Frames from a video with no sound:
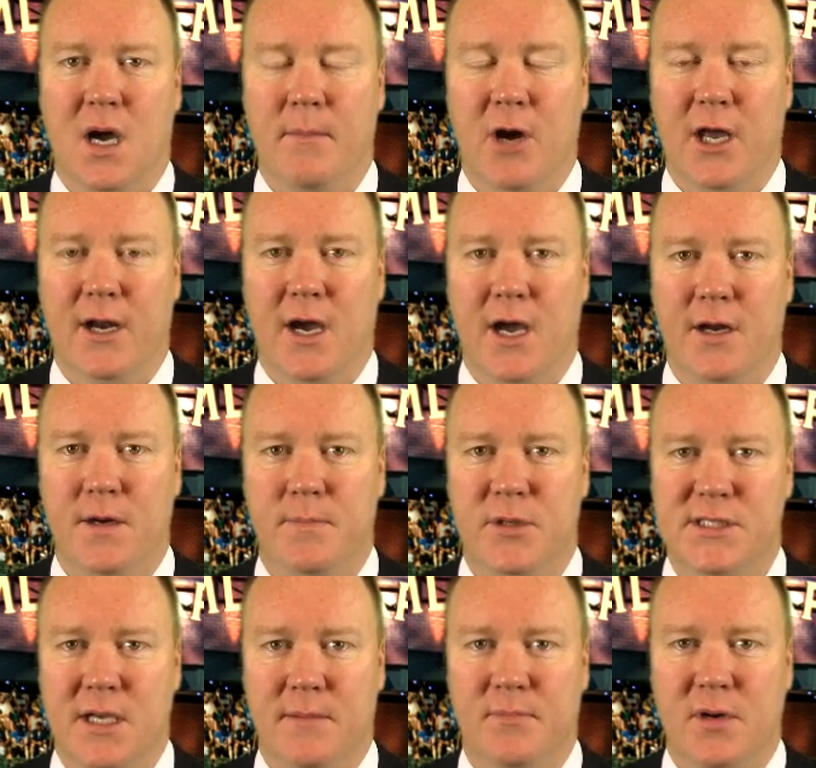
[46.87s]
I'm on a
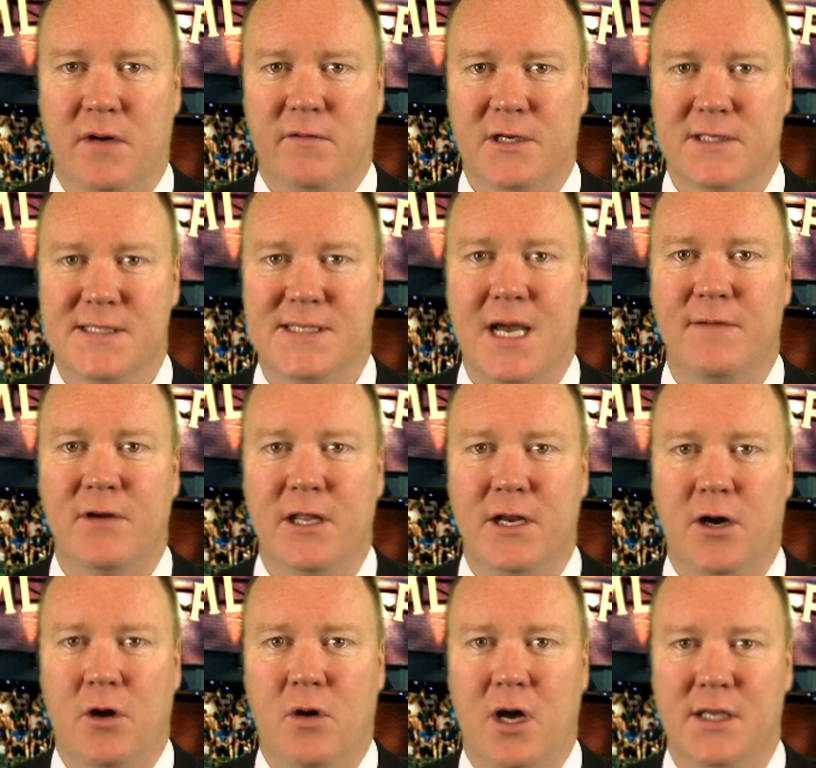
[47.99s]
100% perfect 7-0
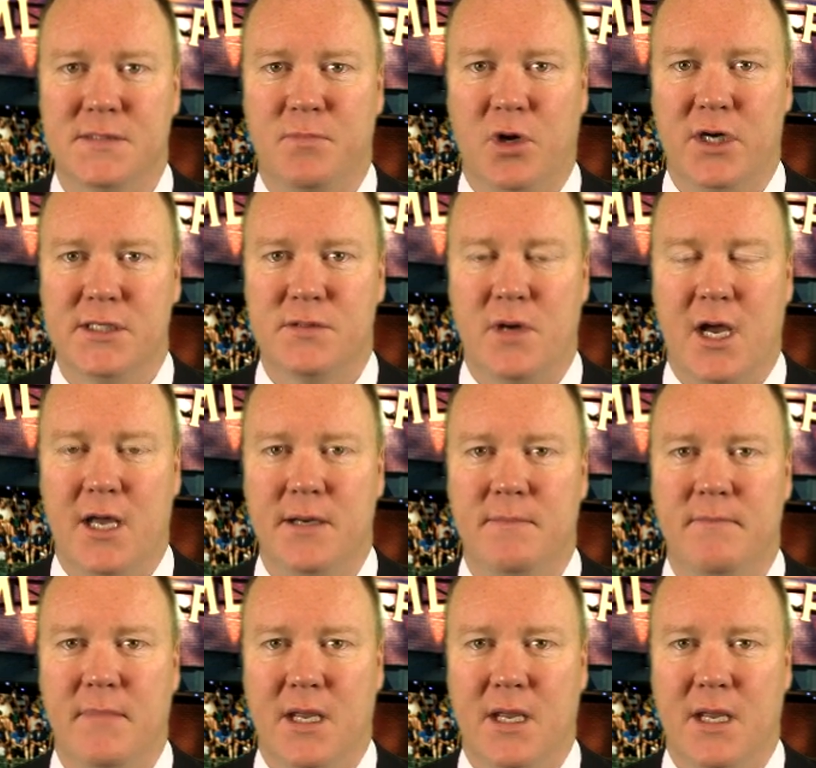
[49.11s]
all sports run,